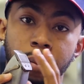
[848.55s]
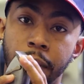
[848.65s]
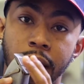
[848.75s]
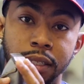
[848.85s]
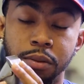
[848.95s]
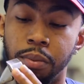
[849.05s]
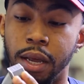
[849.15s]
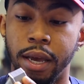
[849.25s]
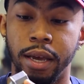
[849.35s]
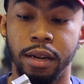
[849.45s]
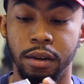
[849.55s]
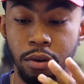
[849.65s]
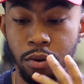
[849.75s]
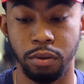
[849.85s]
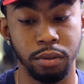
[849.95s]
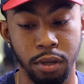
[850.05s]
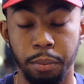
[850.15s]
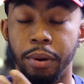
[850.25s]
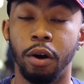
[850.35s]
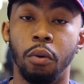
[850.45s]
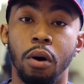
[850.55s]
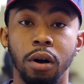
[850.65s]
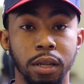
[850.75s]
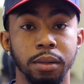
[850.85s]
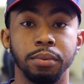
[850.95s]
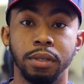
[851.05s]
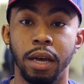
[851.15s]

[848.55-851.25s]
master blade on a pair of wall clippers.